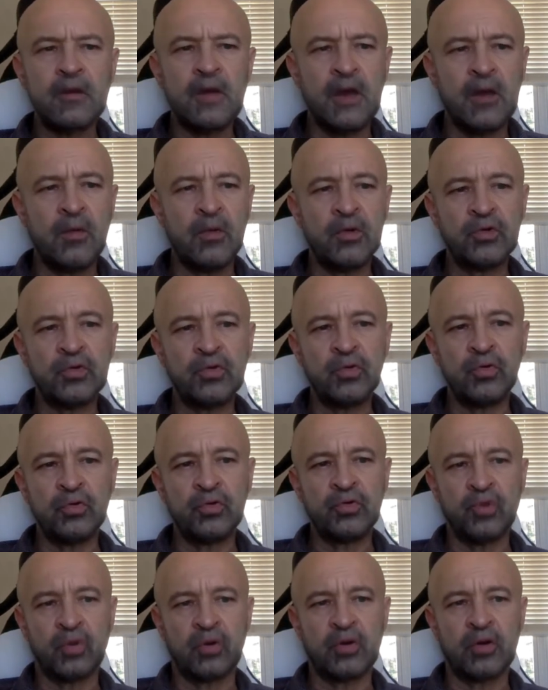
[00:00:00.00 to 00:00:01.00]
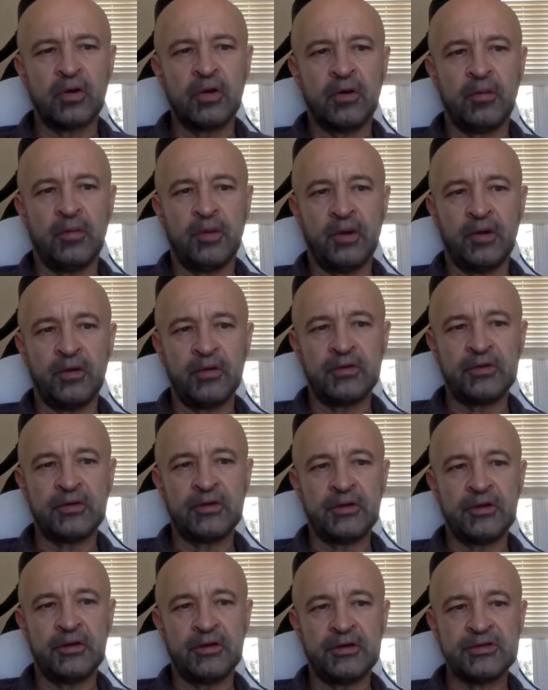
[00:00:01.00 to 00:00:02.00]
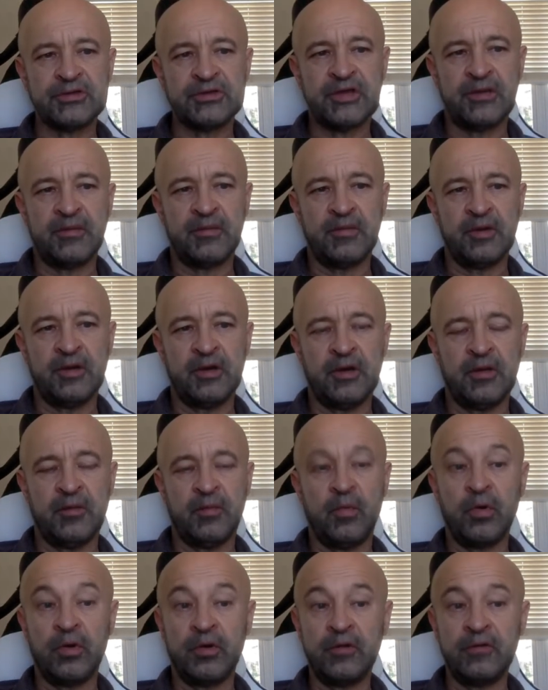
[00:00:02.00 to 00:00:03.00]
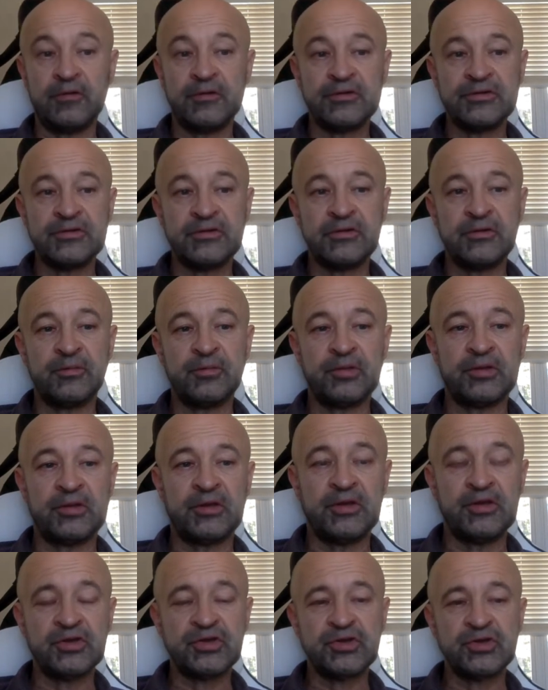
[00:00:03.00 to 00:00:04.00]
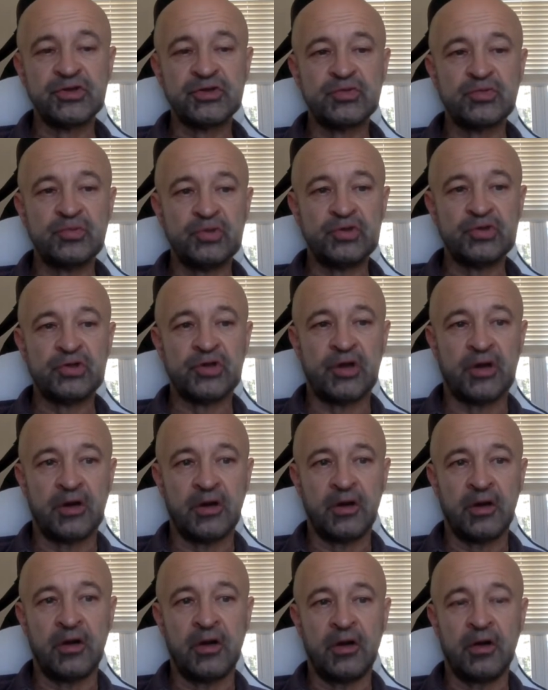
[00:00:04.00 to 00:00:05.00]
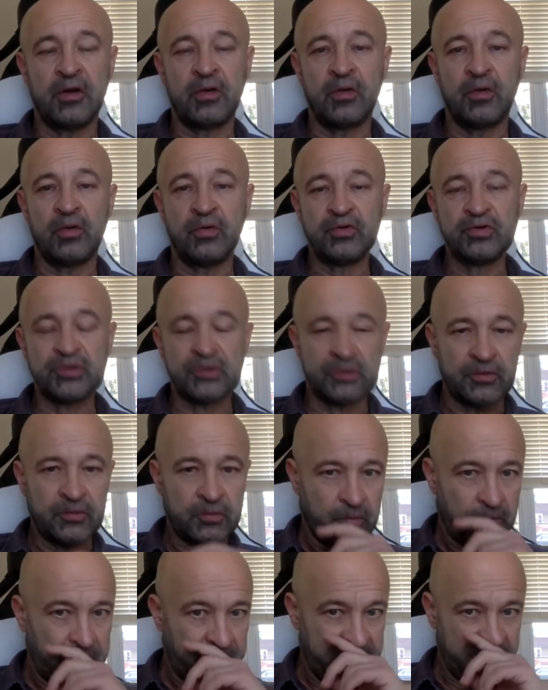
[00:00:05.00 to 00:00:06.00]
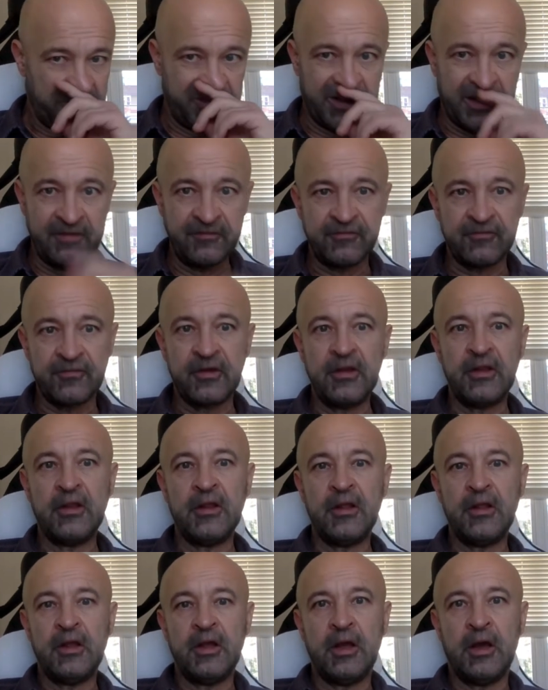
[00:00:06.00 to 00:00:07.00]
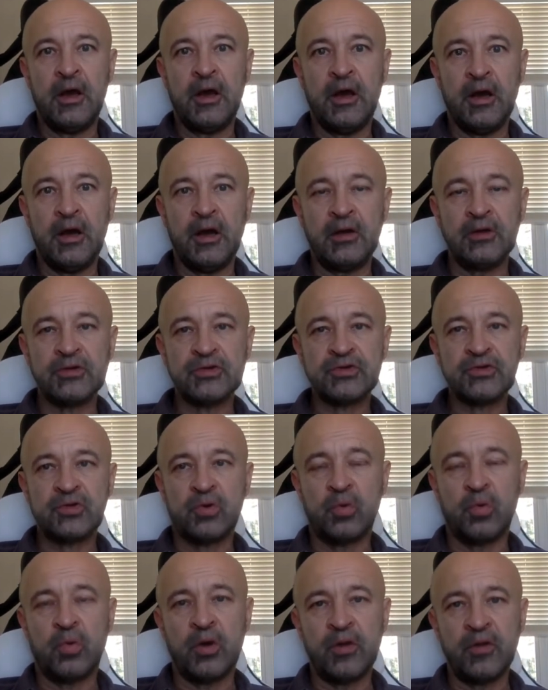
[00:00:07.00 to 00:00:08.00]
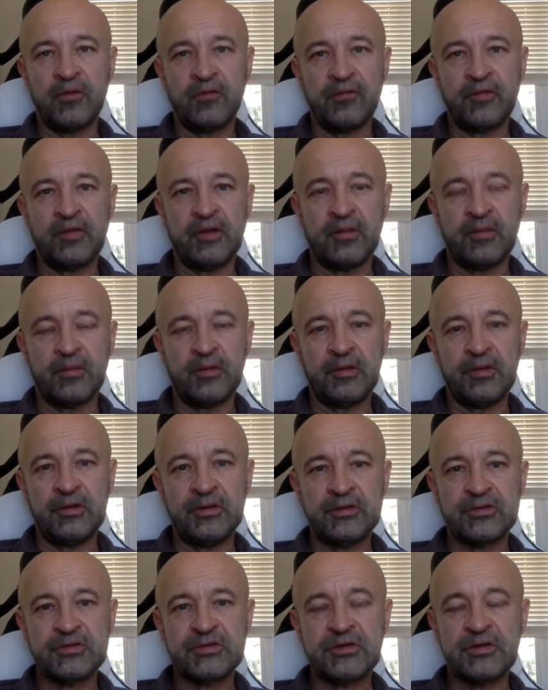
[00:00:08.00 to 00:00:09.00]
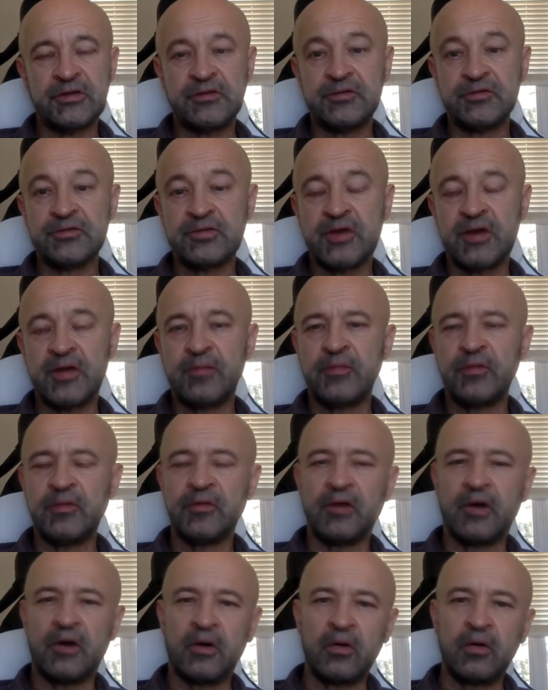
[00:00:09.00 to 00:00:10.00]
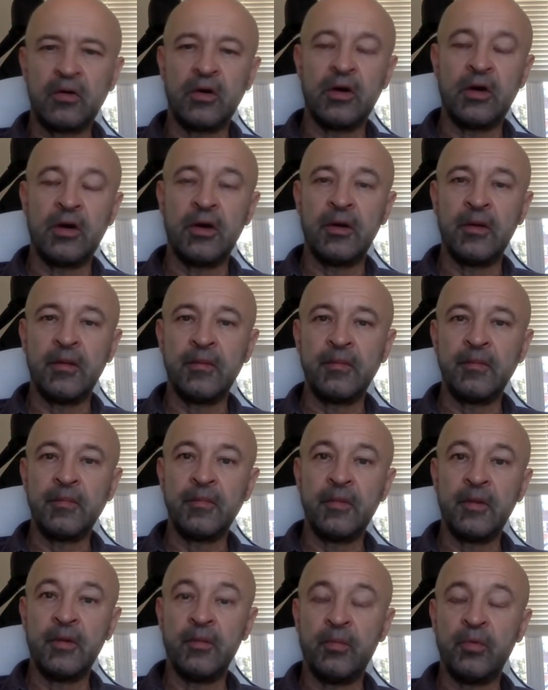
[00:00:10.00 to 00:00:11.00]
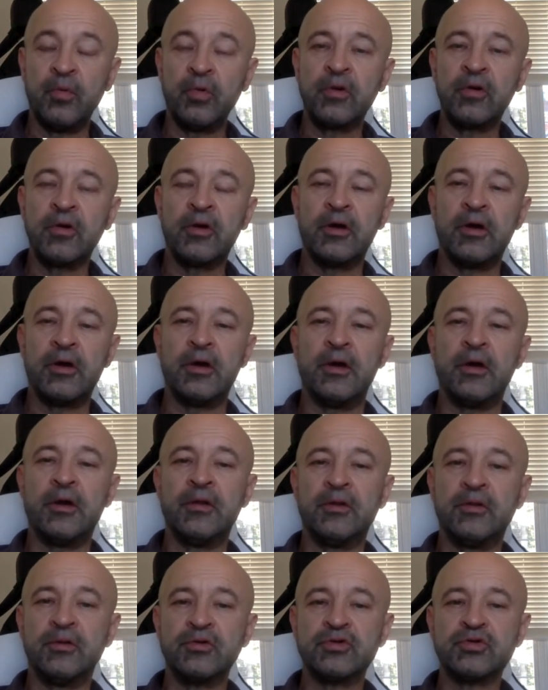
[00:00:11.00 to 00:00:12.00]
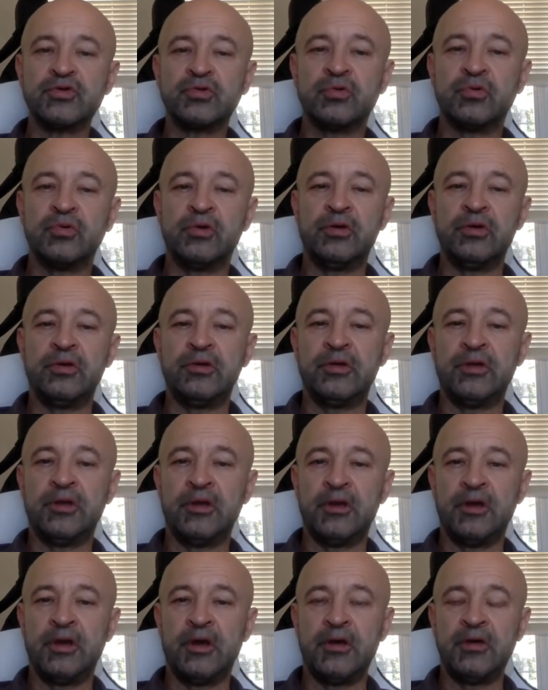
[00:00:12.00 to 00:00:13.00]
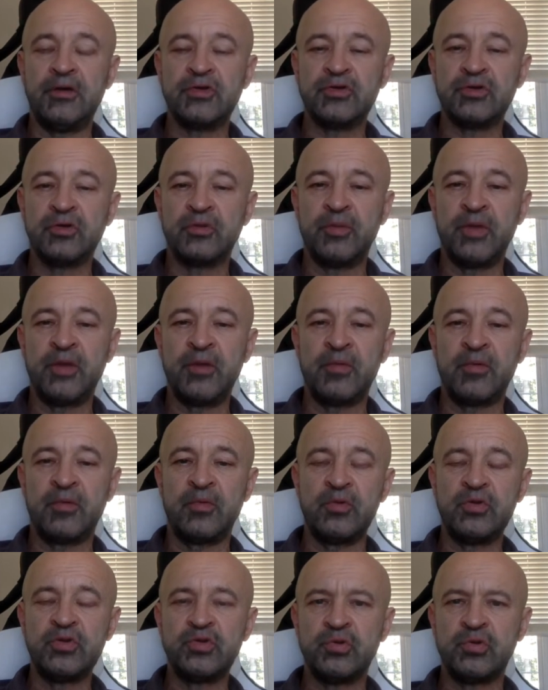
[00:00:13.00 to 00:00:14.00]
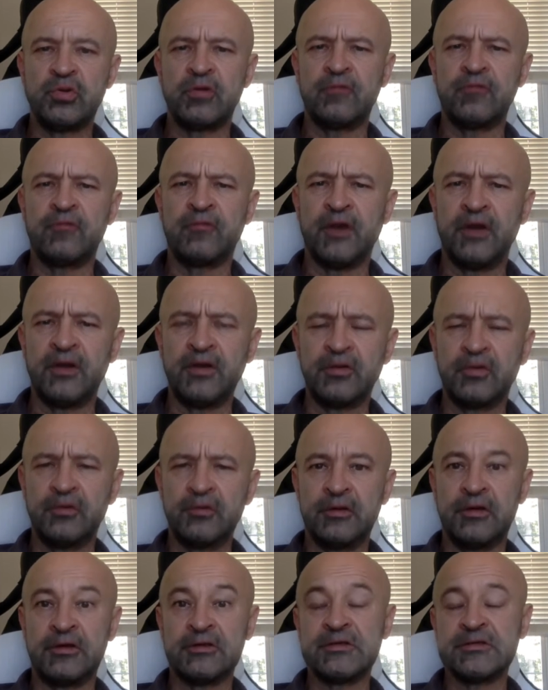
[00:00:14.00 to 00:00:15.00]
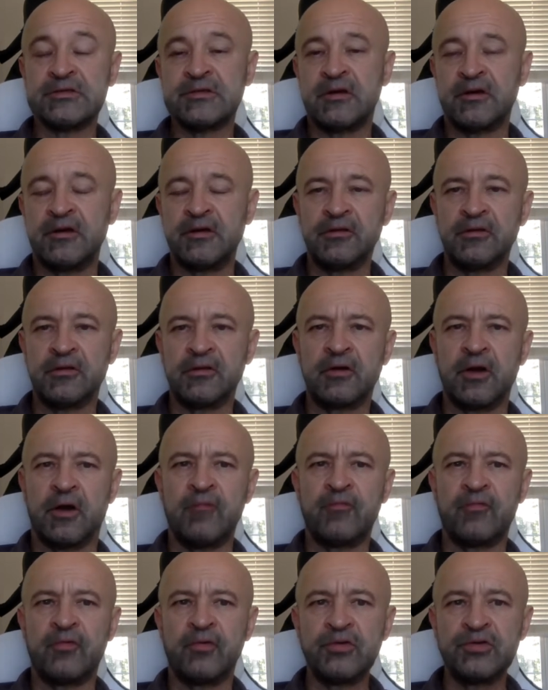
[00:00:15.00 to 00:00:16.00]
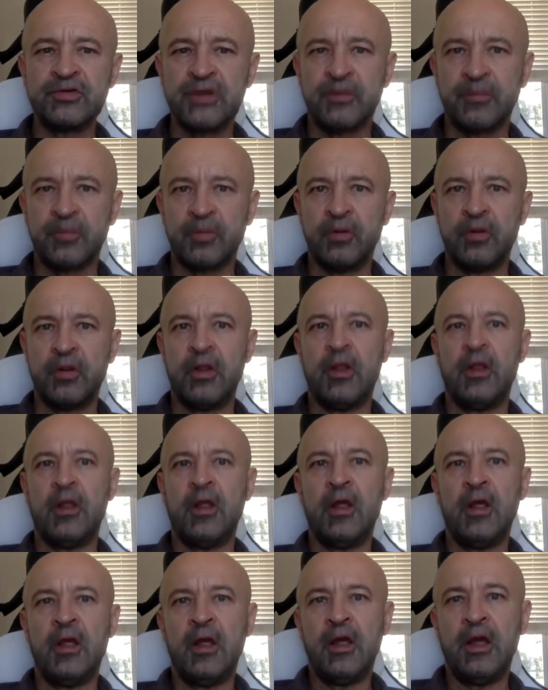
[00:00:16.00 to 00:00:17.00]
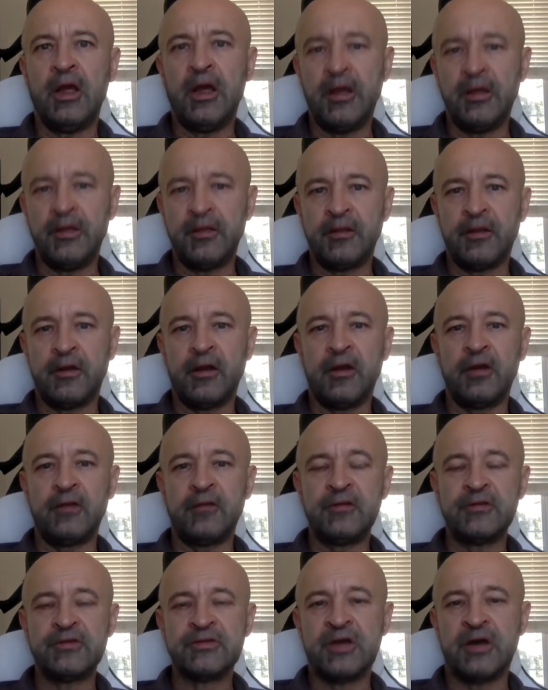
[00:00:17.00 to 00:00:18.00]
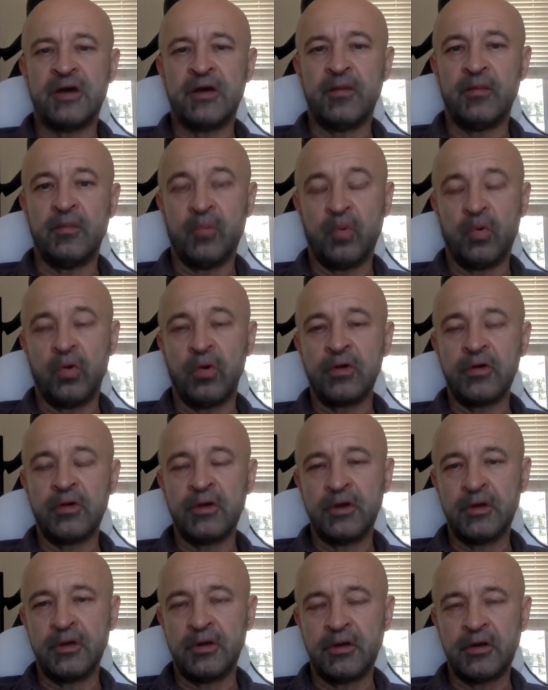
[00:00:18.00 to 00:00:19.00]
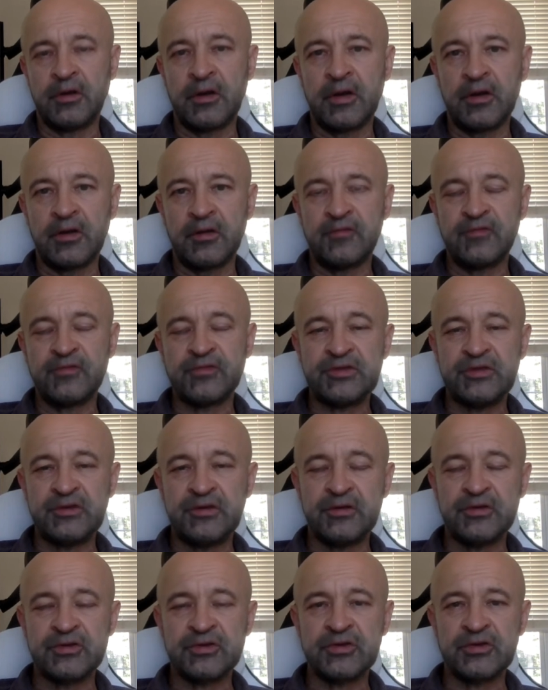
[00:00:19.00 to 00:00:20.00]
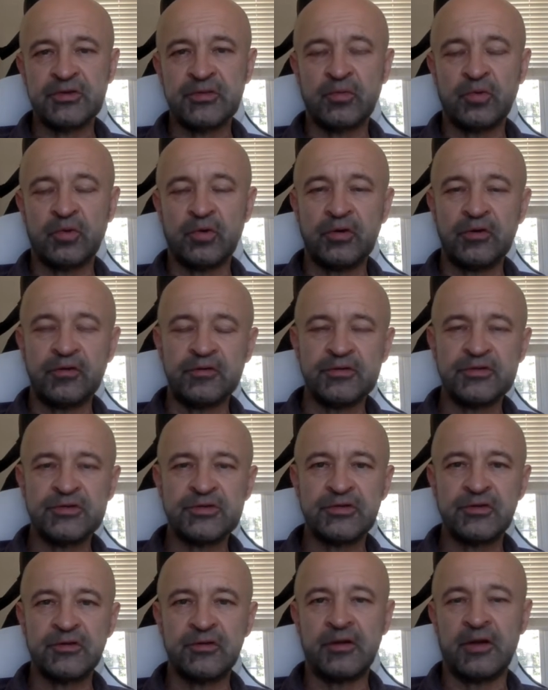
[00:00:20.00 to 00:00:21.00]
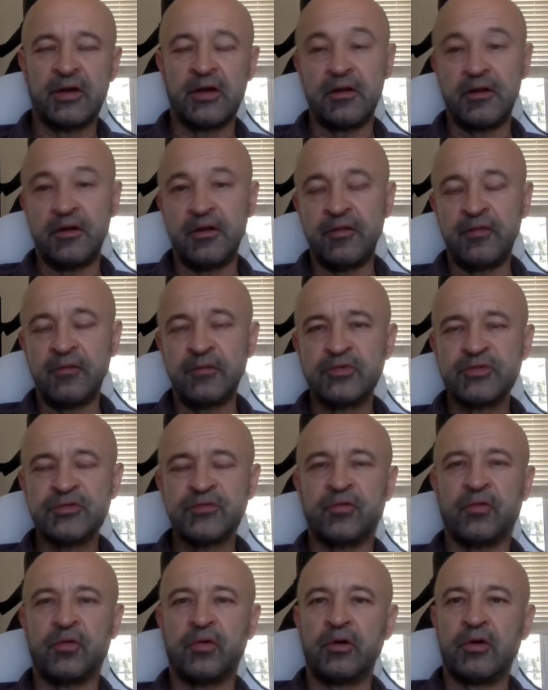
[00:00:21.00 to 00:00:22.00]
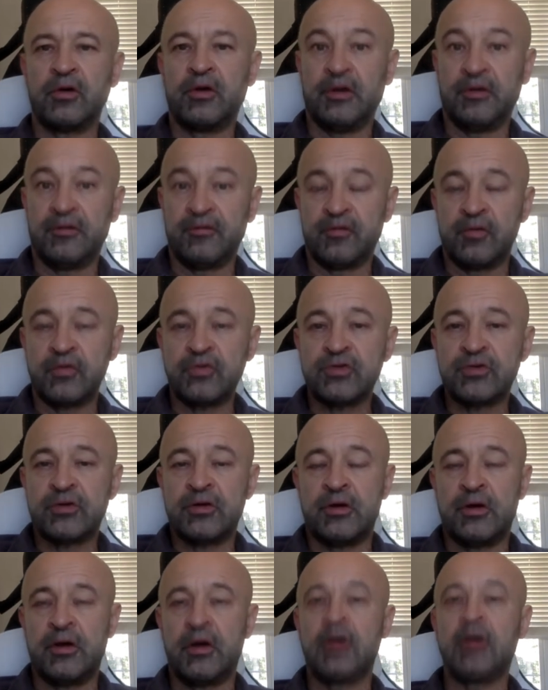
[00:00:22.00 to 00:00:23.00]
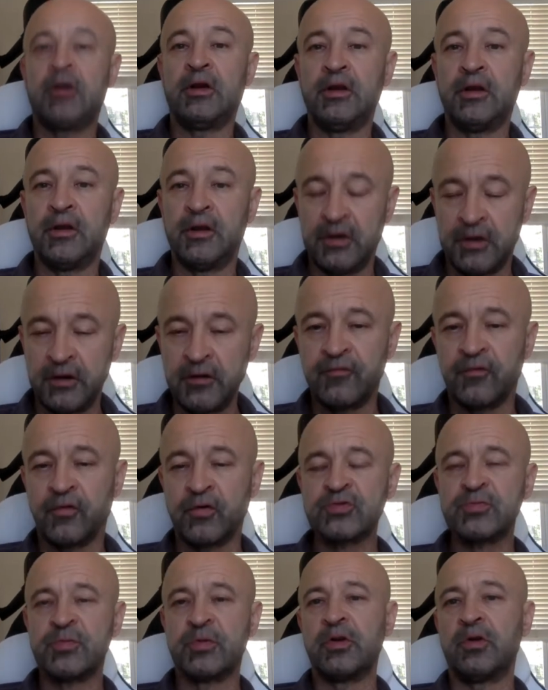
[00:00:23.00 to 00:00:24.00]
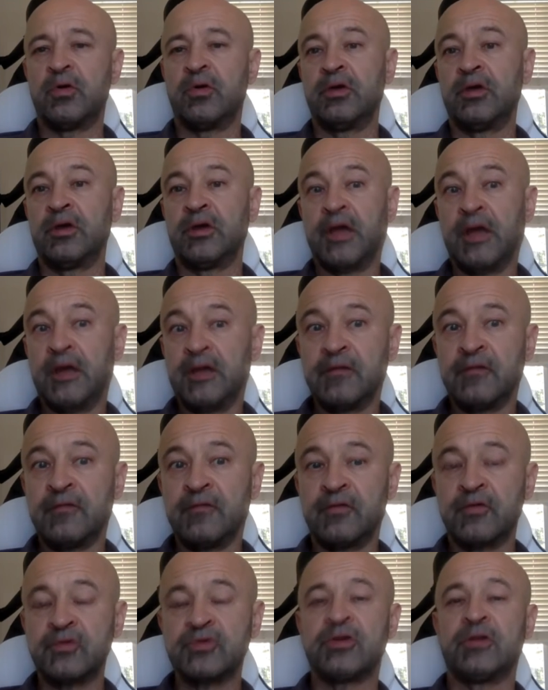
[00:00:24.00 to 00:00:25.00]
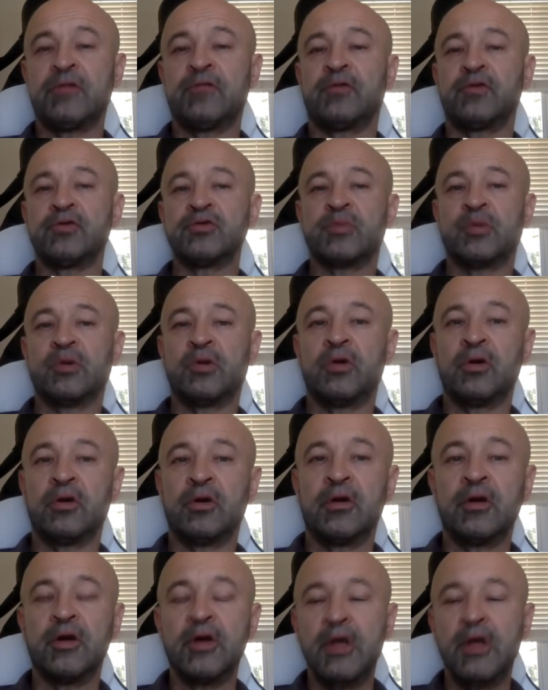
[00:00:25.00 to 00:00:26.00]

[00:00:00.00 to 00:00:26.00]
I want to talk about uh, some uh, more interesting applications which are uh, closer to real life. Uh, and so one of them is uh, described in our uh, book and also in the original paper, which you can find on ssrn.com, for example. And these are more kind of serious and more interesting algorithms for reinverse, re reinforcement learning and inverse reinforcement learning,